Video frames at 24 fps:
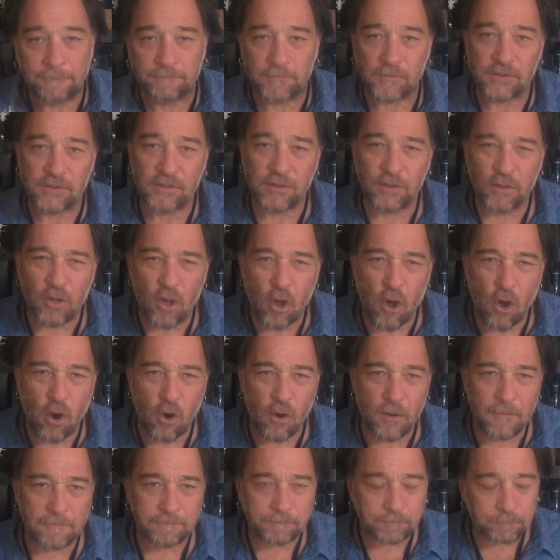It's
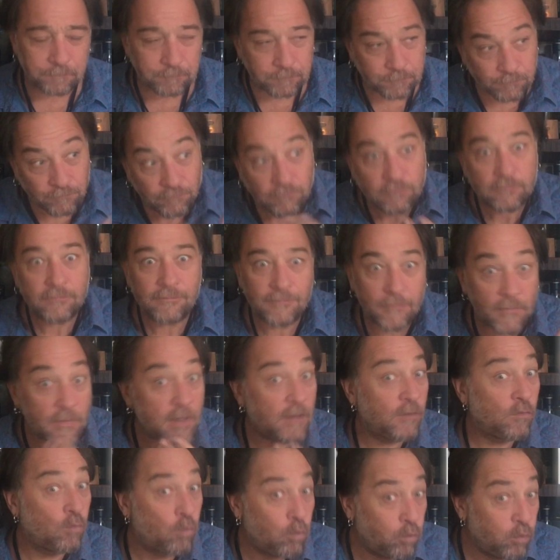long.
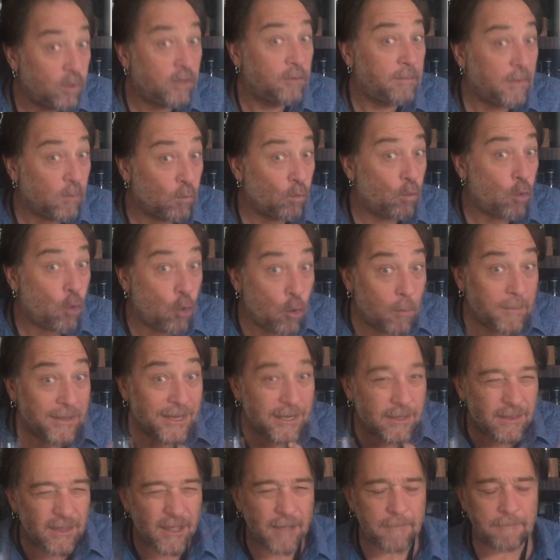A little bit warming
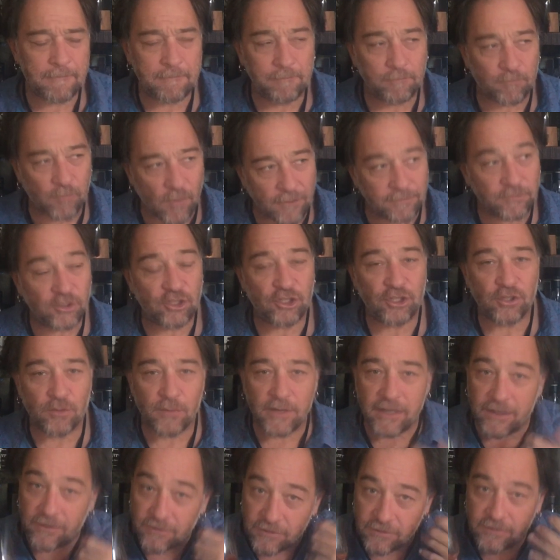in there. And
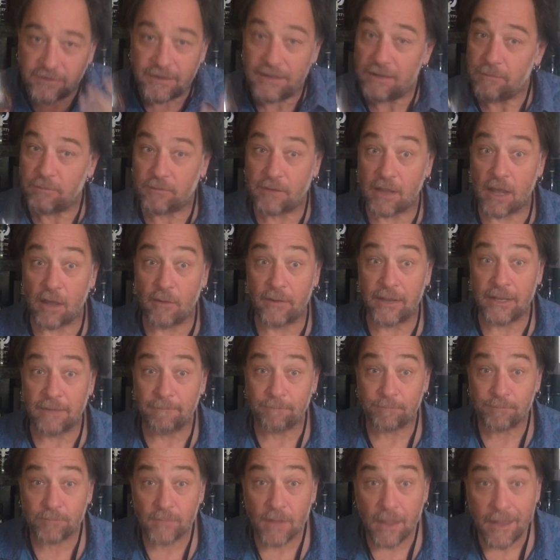chewy. It just keeps going
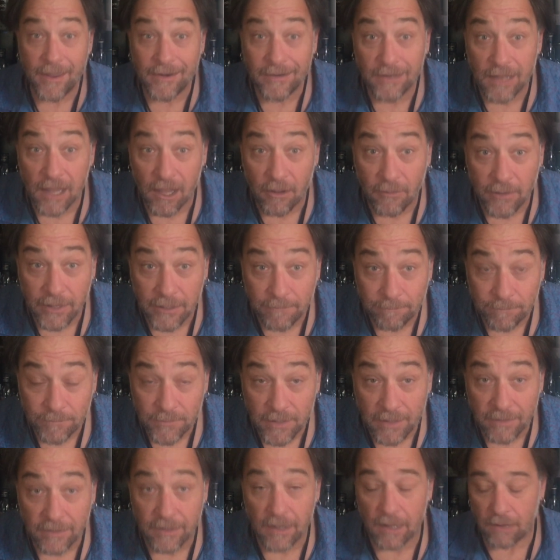and going
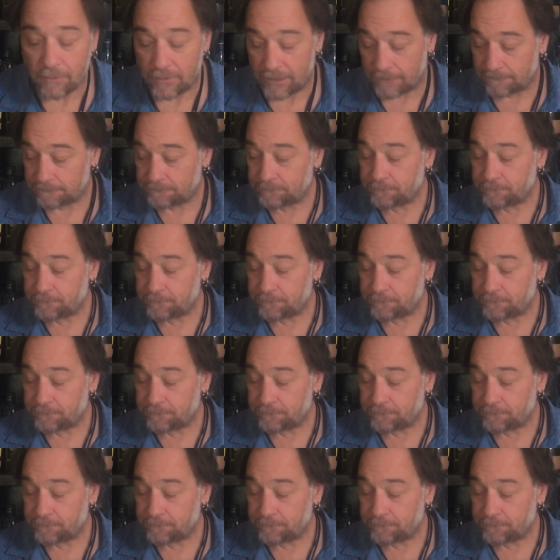and going.